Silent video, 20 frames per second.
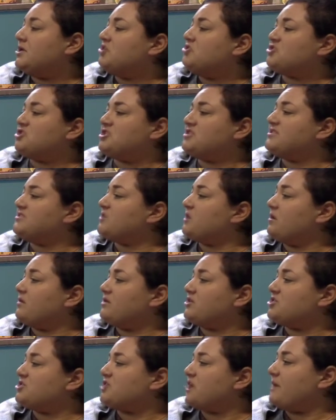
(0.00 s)
She saw
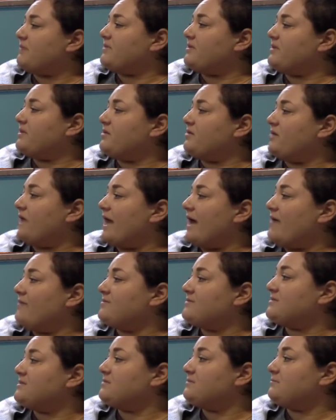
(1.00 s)
the shabby little
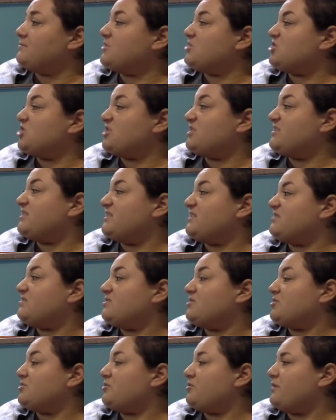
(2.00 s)
house, but she didn't
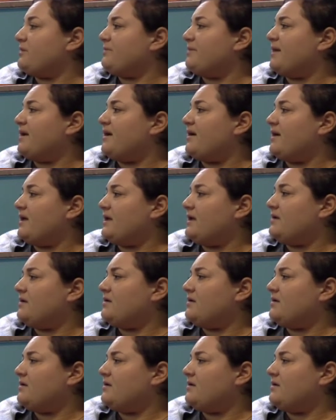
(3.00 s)
hurry by.